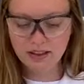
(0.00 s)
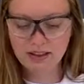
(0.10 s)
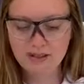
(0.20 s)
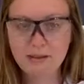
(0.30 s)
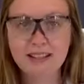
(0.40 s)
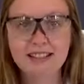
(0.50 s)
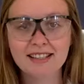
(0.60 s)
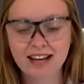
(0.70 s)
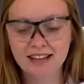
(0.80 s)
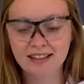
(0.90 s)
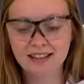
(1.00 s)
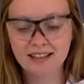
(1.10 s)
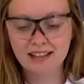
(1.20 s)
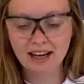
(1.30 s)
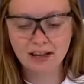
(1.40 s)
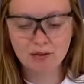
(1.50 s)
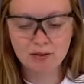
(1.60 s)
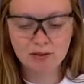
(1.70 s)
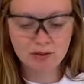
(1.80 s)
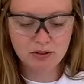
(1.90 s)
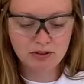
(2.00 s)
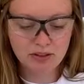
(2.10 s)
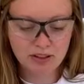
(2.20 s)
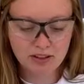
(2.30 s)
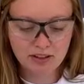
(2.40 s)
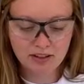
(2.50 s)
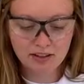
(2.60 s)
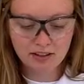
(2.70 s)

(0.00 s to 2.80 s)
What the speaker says: There's my 2nd tablespoon of vinegar.